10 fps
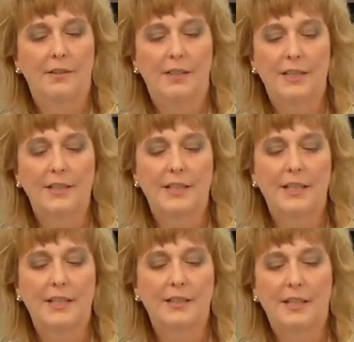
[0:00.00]
This
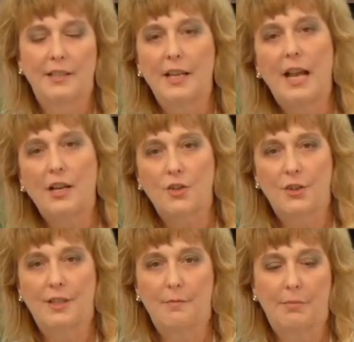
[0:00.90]
is a
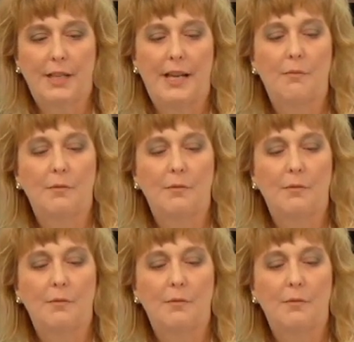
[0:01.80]
textured implant